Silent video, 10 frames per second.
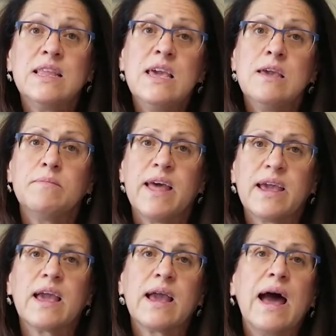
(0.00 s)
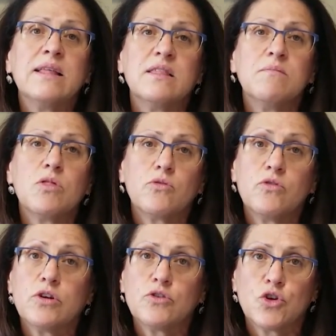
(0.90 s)
team that can guide them through
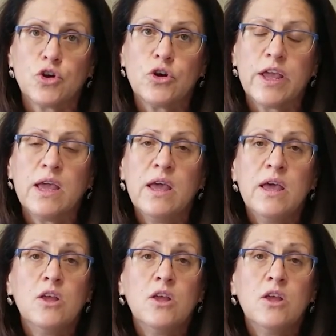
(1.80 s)
their journey